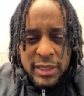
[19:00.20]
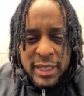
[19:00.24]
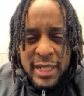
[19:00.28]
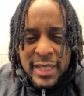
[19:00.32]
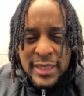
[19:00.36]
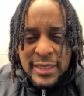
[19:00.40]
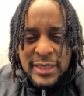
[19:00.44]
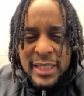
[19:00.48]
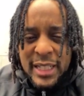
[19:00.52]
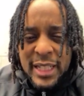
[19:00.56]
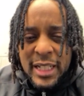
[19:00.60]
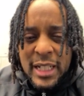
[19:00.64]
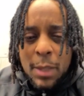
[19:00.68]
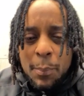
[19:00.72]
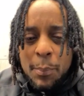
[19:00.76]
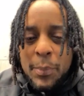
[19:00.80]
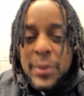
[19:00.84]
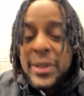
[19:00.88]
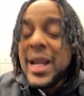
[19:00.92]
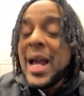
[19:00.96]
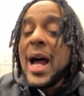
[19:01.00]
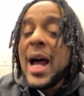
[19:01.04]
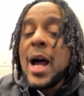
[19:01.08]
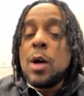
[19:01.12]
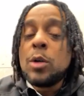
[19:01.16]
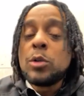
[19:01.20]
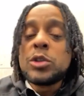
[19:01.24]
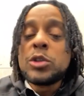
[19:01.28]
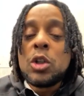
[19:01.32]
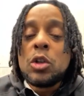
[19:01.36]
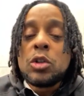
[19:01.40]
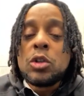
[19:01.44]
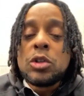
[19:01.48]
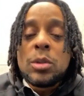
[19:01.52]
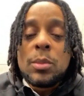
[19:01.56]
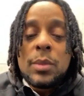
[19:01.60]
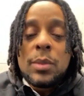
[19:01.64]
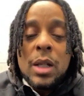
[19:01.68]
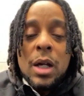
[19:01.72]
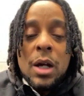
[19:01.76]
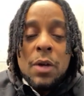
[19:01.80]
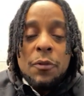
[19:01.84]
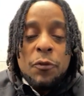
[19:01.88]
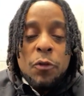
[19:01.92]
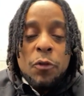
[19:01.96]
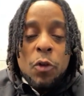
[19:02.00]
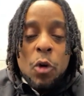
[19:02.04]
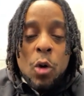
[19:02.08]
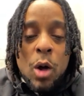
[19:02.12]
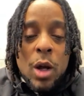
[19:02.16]
1010 up in the house. Show some
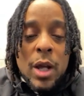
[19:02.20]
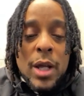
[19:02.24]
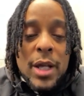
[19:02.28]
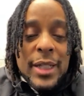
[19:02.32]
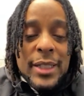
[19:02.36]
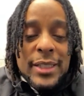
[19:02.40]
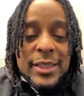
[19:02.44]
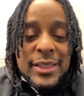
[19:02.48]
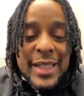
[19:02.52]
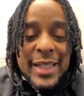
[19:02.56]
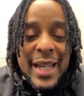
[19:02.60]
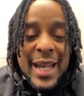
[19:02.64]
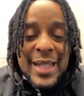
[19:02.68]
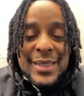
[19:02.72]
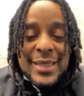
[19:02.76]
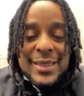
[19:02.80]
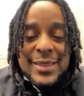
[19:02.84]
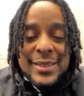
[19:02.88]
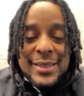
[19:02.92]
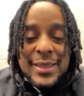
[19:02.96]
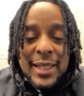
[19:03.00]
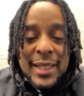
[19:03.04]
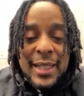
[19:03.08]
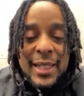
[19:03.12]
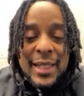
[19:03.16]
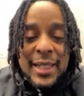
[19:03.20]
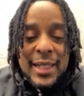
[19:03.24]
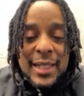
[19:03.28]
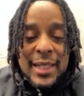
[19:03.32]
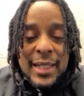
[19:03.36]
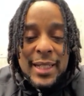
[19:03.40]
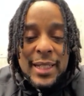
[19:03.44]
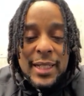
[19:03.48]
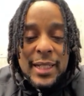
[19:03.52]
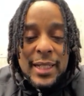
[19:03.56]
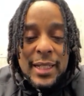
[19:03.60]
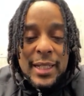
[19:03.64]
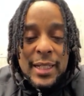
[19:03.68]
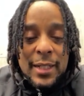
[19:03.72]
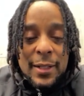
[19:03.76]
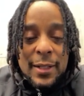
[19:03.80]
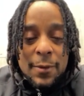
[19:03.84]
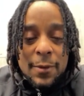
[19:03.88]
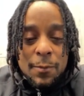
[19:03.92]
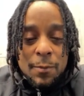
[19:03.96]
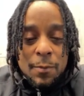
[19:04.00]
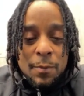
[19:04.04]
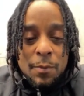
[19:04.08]
love for JC.